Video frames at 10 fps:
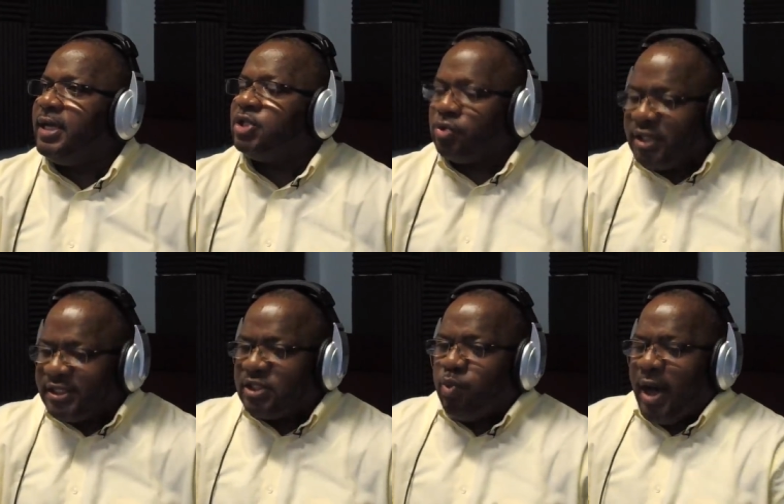So
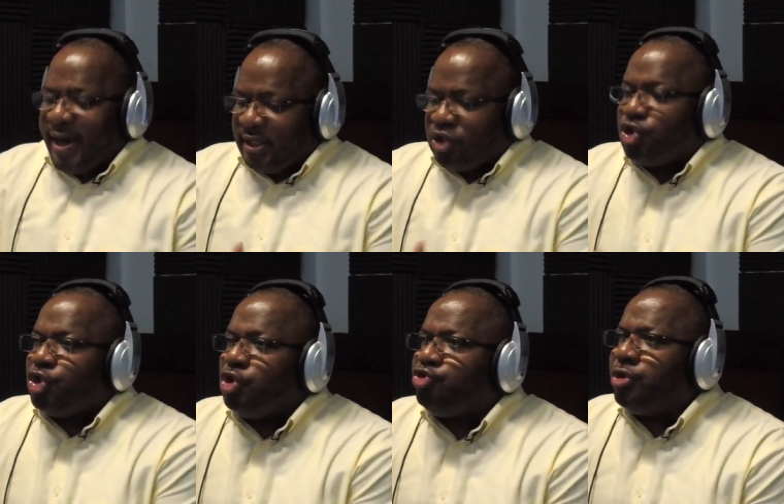this is why the
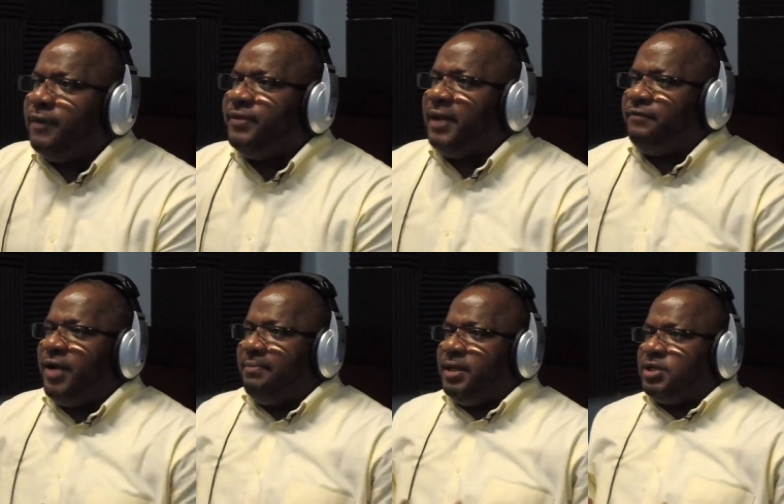children of that
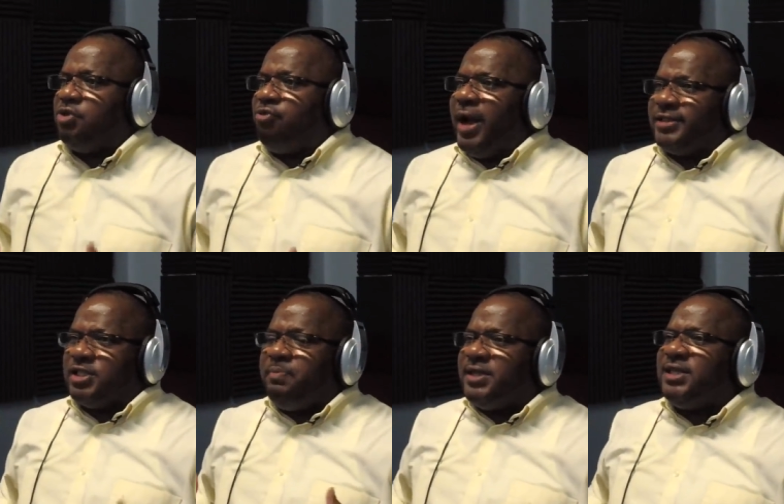family is harassed,
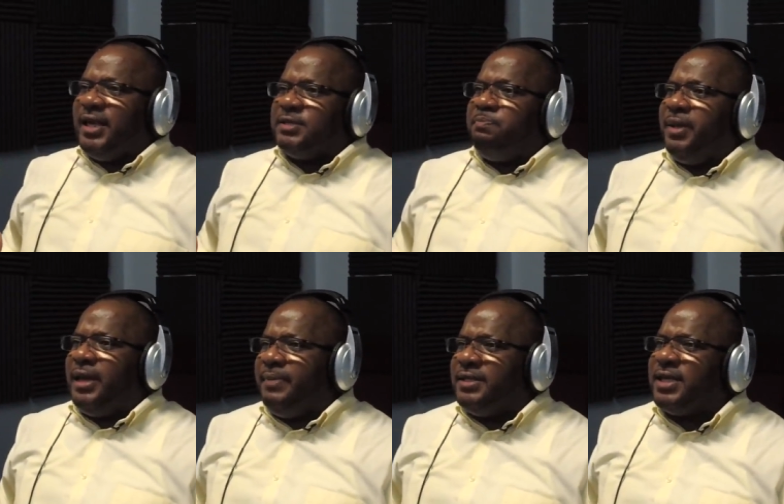especially as
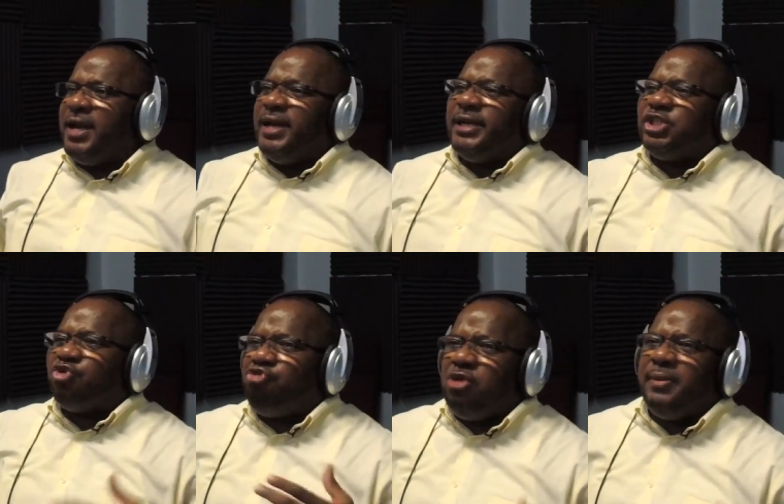babies. They're
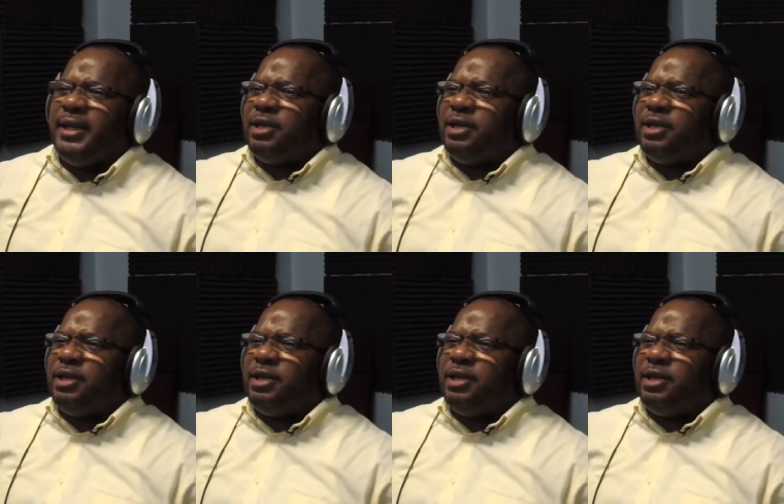screaming